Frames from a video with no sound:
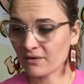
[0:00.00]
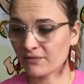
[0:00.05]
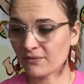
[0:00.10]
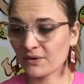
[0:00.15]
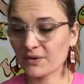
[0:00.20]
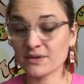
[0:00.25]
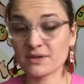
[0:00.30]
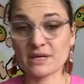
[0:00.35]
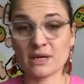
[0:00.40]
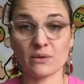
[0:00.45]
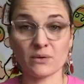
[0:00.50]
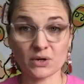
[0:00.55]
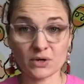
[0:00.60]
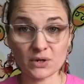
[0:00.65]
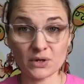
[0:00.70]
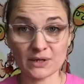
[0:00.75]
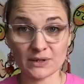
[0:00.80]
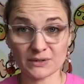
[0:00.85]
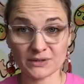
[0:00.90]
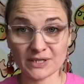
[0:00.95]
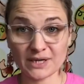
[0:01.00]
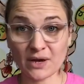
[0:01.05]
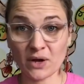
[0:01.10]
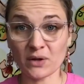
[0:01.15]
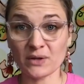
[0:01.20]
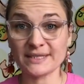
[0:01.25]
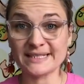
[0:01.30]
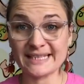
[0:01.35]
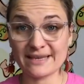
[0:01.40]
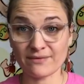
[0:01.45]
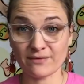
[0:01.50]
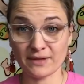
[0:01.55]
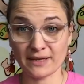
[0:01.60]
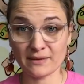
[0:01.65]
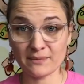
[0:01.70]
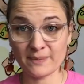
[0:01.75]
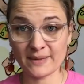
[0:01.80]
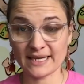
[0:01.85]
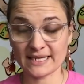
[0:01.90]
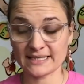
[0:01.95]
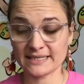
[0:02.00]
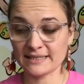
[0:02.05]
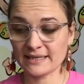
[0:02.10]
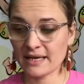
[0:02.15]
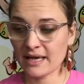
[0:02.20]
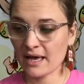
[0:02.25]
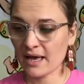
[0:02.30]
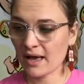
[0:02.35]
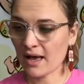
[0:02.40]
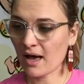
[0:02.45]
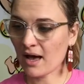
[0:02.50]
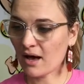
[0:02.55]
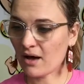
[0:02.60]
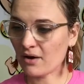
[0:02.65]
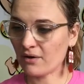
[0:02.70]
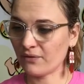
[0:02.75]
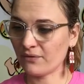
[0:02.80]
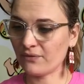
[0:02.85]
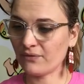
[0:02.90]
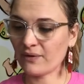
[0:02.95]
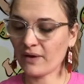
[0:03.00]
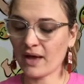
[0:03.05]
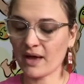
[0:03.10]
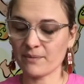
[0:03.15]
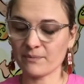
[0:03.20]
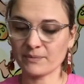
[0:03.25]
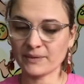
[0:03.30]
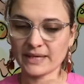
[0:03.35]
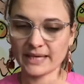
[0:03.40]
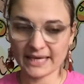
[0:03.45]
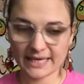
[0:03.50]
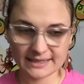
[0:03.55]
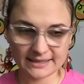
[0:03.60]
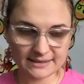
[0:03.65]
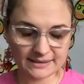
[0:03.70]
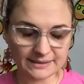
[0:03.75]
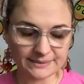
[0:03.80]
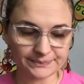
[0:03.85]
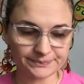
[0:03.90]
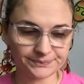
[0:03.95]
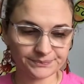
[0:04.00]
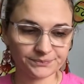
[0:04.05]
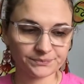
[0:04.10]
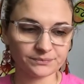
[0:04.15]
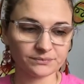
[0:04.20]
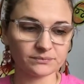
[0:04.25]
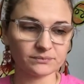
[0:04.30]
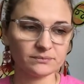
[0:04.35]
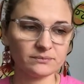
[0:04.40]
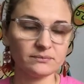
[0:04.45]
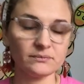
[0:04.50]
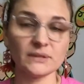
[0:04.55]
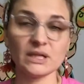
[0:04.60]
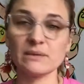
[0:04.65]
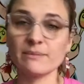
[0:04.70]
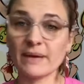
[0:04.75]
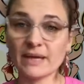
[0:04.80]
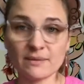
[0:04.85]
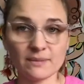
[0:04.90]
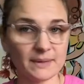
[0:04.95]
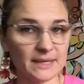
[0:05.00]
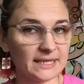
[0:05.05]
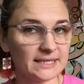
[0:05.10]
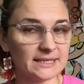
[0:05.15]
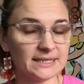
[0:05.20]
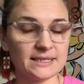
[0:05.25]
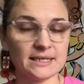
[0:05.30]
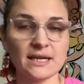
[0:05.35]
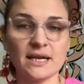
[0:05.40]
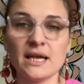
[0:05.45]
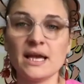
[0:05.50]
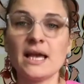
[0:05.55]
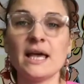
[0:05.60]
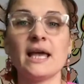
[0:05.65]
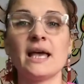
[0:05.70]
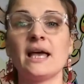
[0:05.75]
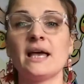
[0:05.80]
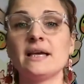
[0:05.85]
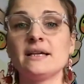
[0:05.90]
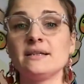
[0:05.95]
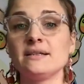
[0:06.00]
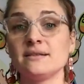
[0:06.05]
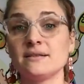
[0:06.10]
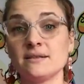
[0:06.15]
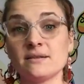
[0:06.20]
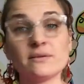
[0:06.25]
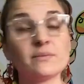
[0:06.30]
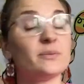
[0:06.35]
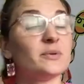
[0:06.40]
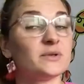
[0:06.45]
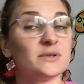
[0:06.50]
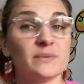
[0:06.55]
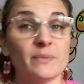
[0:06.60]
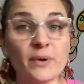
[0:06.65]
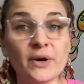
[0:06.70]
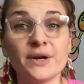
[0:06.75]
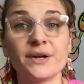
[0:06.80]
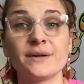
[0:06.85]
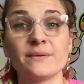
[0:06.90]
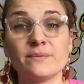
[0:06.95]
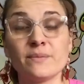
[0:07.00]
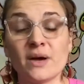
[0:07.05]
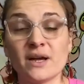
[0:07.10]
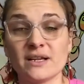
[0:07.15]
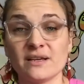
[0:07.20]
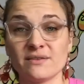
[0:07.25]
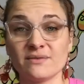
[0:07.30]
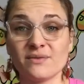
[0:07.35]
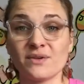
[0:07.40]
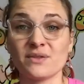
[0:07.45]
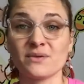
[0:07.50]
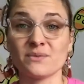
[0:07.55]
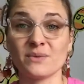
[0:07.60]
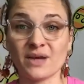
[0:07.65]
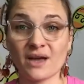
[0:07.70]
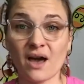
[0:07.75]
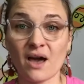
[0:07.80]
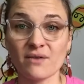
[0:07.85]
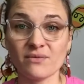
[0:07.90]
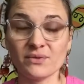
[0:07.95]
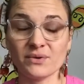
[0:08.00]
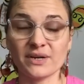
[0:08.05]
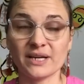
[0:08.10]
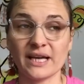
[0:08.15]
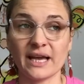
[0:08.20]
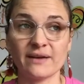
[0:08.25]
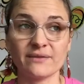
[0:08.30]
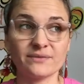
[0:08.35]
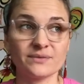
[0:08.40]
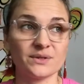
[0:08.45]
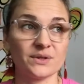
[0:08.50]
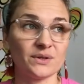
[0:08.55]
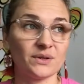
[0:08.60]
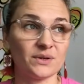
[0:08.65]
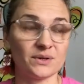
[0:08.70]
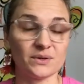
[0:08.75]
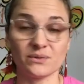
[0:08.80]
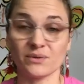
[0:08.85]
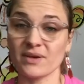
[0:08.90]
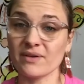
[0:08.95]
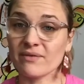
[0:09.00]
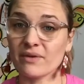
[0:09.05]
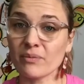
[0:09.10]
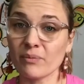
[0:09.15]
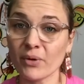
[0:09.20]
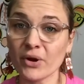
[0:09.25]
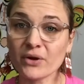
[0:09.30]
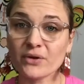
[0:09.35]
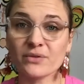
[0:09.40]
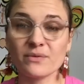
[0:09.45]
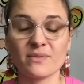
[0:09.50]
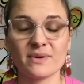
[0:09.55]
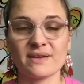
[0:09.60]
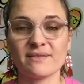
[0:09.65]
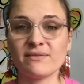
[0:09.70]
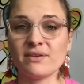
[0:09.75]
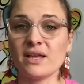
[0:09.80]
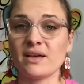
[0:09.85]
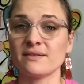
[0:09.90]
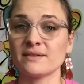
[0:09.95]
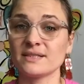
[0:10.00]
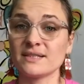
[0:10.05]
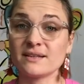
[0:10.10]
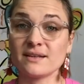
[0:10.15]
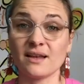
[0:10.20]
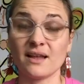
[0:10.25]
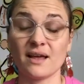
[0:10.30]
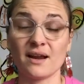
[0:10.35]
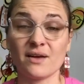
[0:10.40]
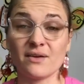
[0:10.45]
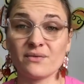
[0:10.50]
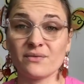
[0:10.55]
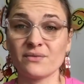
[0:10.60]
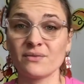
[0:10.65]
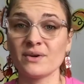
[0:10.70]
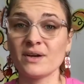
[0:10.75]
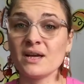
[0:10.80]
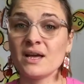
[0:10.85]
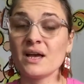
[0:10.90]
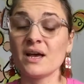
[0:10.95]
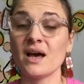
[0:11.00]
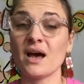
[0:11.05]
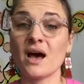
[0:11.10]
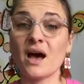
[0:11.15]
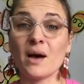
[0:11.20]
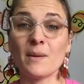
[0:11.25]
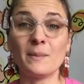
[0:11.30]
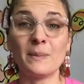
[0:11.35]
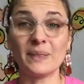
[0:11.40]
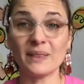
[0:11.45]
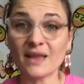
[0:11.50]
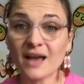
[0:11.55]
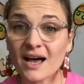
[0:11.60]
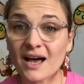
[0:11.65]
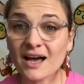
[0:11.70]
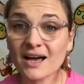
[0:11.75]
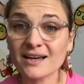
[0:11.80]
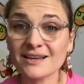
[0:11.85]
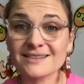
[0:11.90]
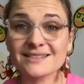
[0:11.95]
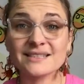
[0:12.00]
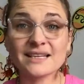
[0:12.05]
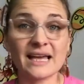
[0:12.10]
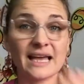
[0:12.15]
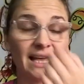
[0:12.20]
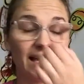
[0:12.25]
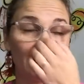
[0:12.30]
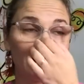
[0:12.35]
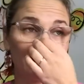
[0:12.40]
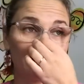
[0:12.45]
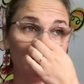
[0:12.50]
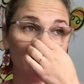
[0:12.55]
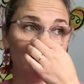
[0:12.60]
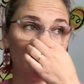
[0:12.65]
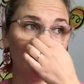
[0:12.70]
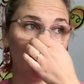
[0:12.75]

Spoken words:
for the neurological development of kids, babies, and the postpartum body for the recovery after giving birth. We've lost a lot of blood and